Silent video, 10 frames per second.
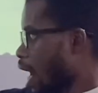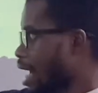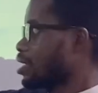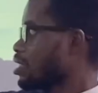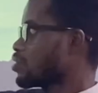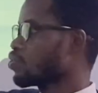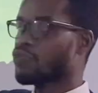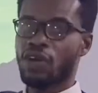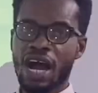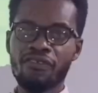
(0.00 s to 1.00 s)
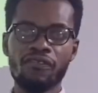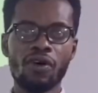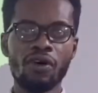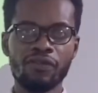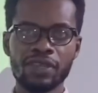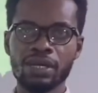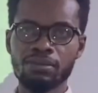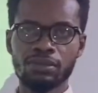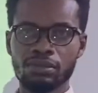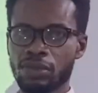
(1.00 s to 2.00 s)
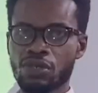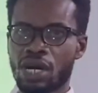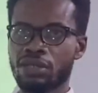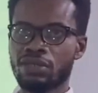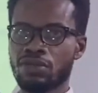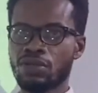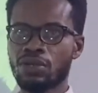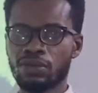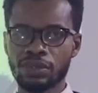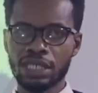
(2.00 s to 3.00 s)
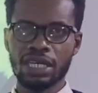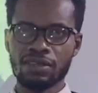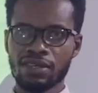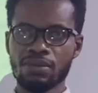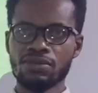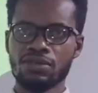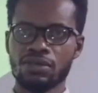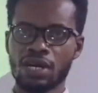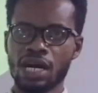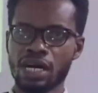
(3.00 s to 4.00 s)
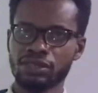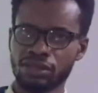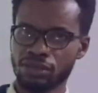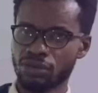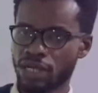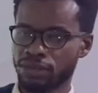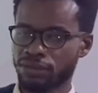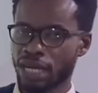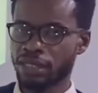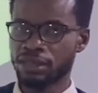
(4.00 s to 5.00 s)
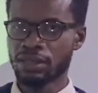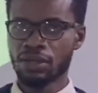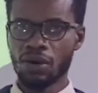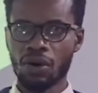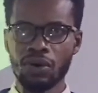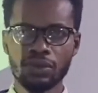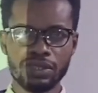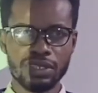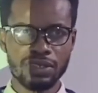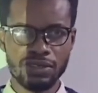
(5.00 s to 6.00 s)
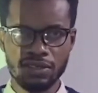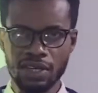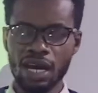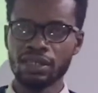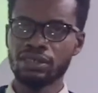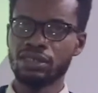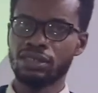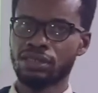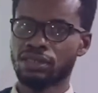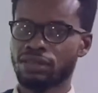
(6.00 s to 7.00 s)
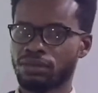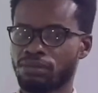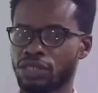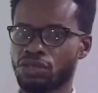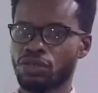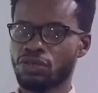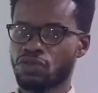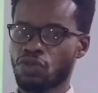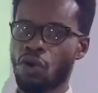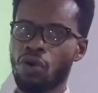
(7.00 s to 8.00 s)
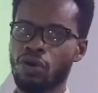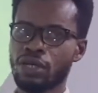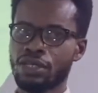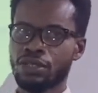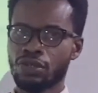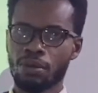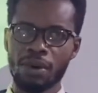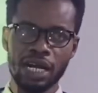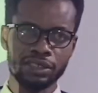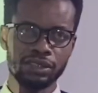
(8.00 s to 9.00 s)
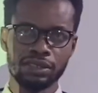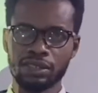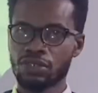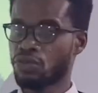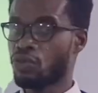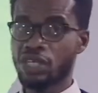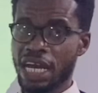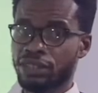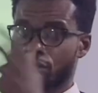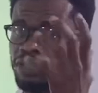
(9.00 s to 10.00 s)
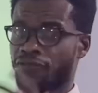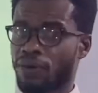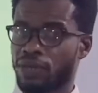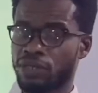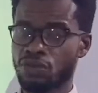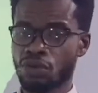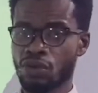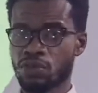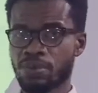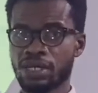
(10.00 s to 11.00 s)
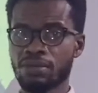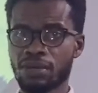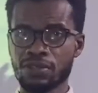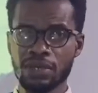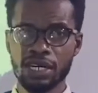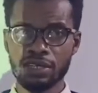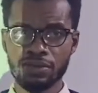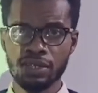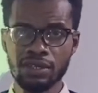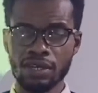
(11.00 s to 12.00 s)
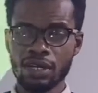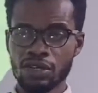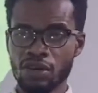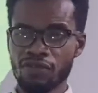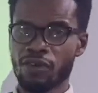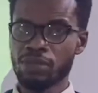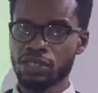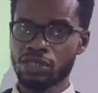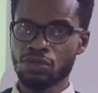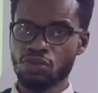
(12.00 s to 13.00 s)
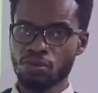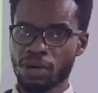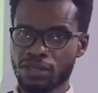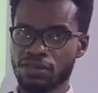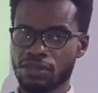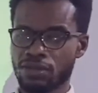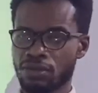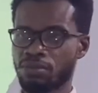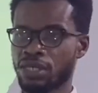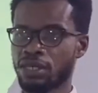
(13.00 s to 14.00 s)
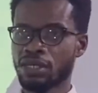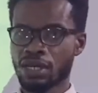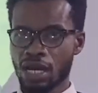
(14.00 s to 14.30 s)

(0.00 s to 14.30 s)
at least if you have 4 of them, you are good to go. In the exams, you can write all these and make sure you score your marks. You know, they are straightforward. So your spelling must be accurate. Your information too must be